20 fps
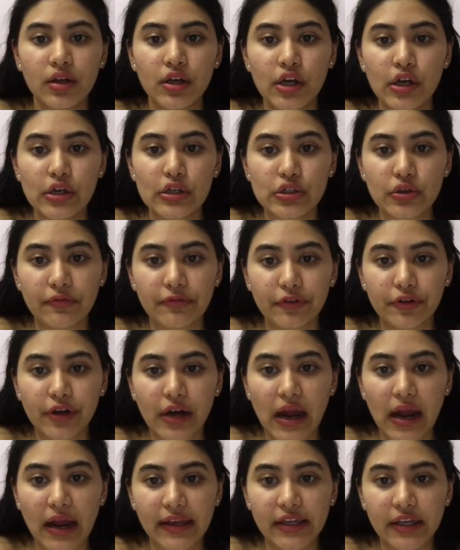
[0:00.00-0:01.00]
So for
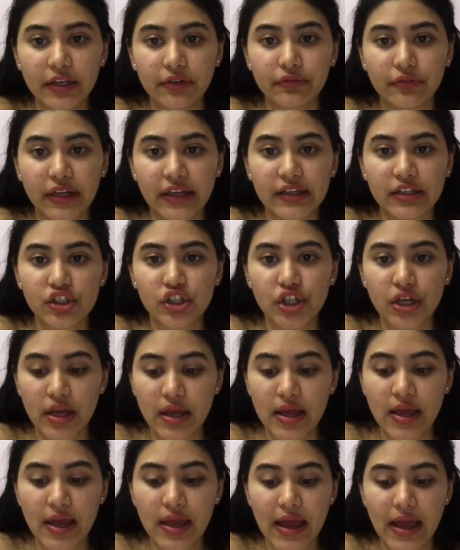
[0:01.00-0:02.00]
I in range
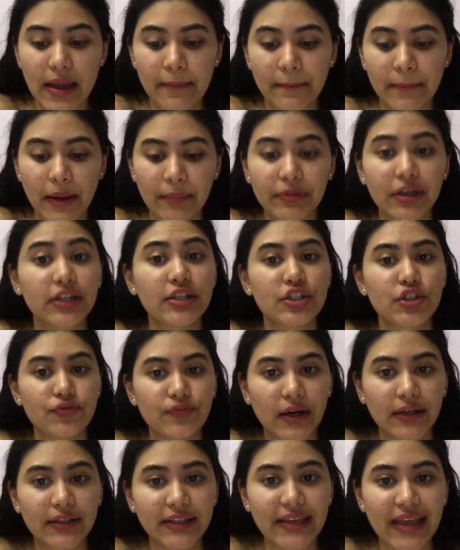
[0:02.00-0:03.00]
M, I'm going to
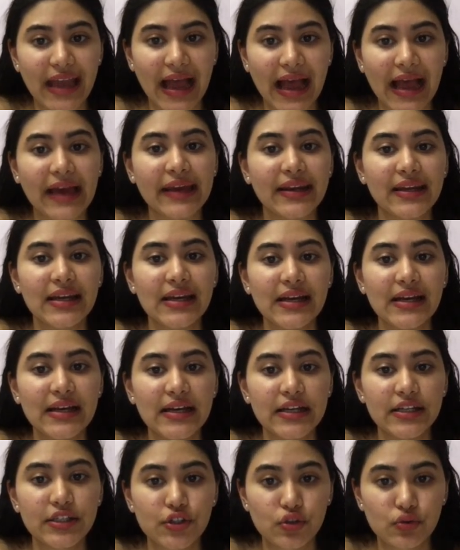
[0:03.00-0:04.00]
directly add
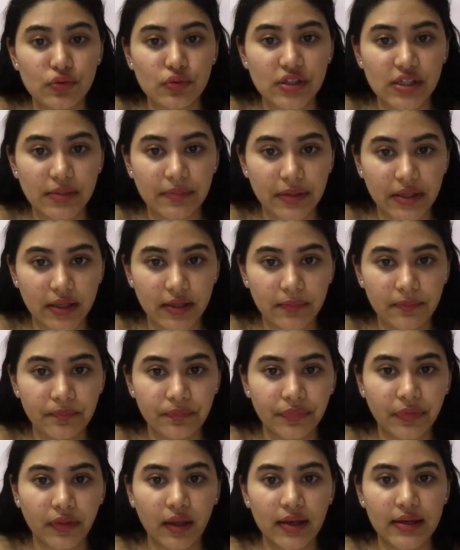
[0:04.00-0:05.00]
to DP,
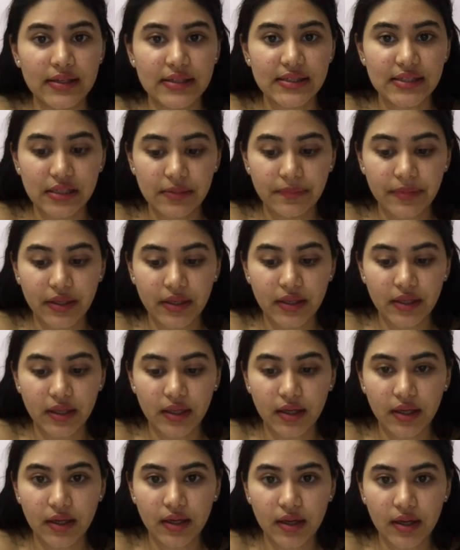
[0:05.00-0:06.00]
DP
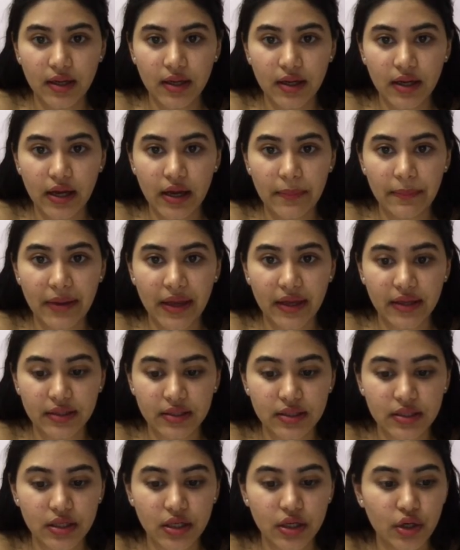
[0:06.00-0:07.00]

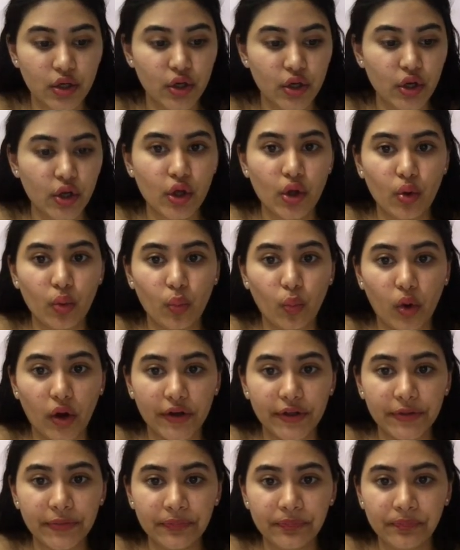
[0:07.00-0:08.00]
append 1.